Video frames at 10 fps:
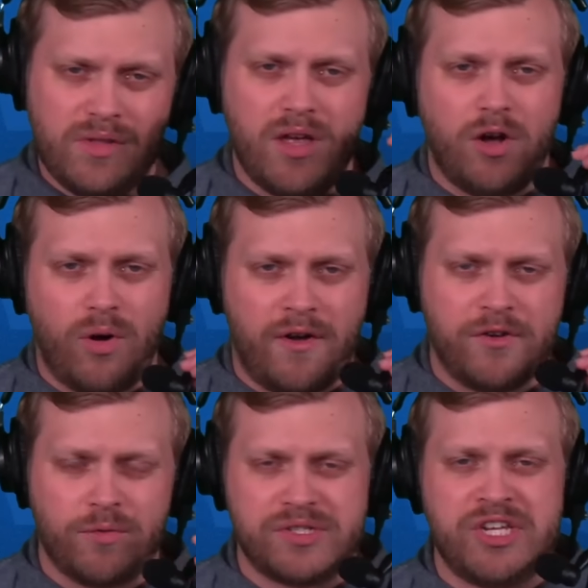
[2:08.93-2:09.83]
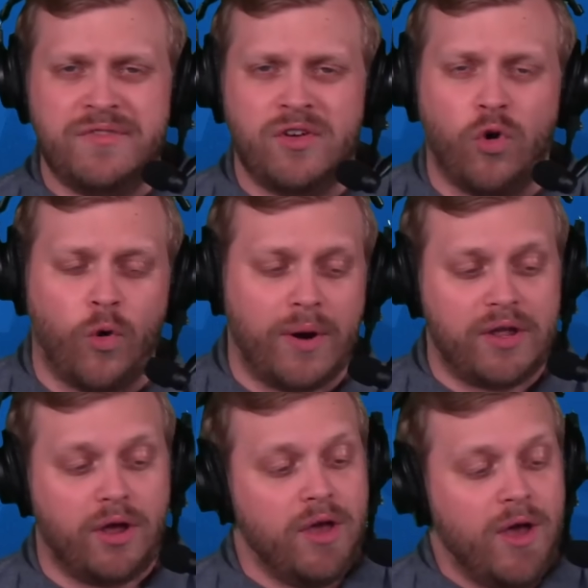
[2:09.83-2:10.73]
you know, of your receiving core where
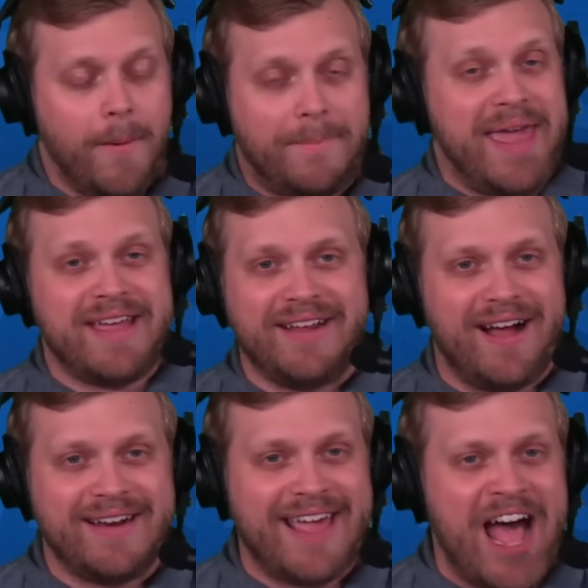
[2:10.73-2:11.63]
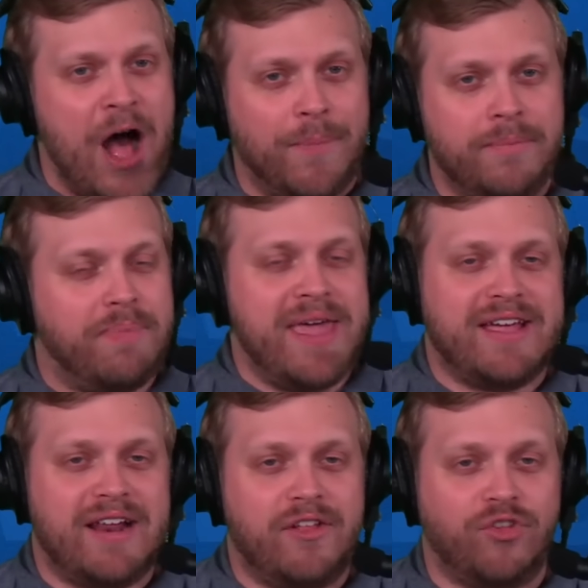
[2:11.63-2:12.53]
you're banking on Gallup and
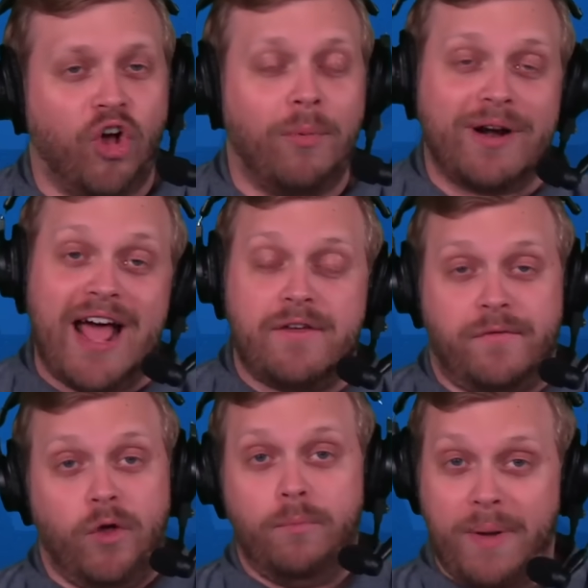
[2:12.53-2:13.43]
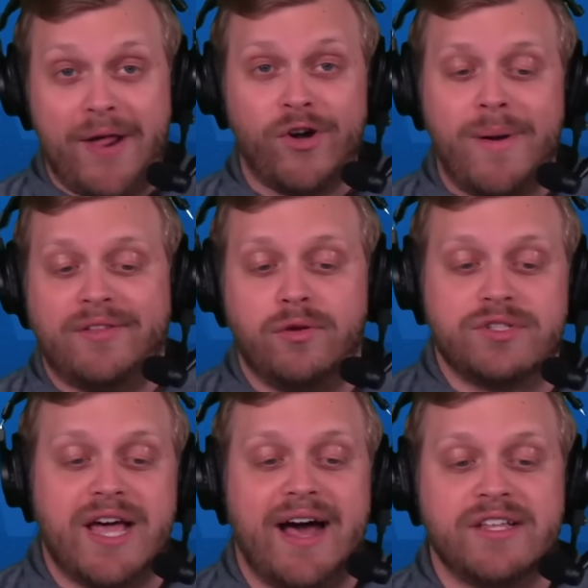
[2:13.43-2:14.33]
banking on Tolbert. I feel better about
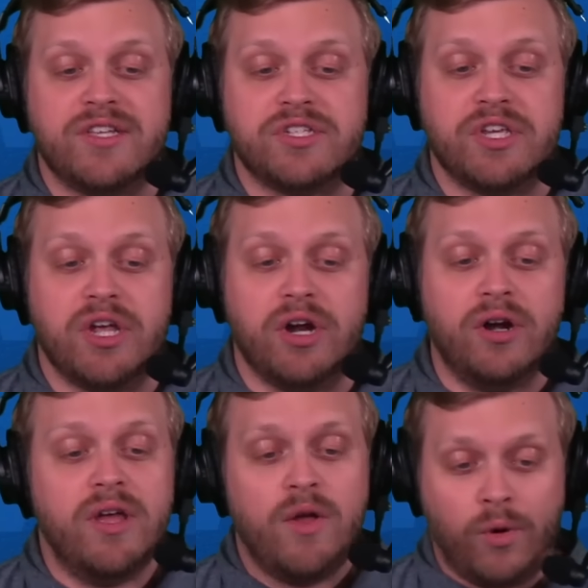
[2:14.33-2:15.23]
those guys this year.